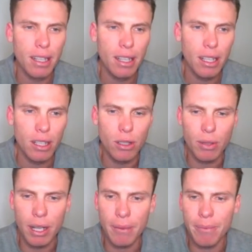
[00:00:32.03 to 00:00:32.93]
You
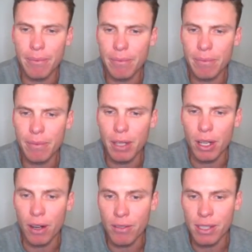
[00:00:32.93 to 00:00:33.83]
um yeah
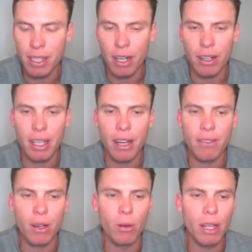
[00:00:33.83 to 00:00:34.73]
obviously currently have
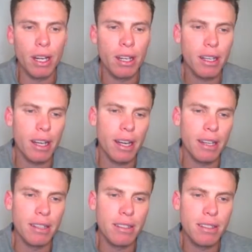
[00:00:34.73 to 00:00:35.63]
Cola
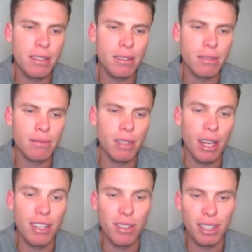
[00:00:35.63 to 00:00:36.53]
and yeah
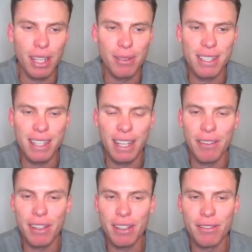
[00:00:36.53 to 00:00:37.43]
Itchik Lee with his
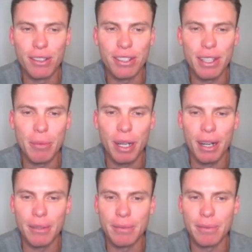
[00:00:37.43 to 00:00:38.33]
eleven unfortunately, but
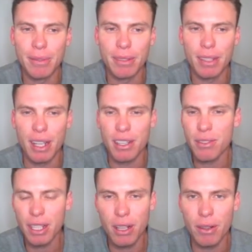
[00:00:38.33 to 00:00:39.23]
um yeah there's
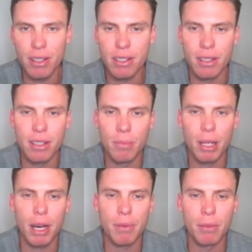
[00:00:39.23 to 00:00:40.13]
really no one else to, to pick
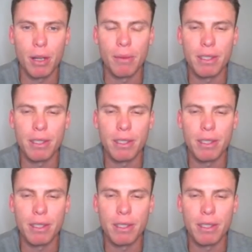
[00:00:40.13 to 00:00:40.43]
up at the moment.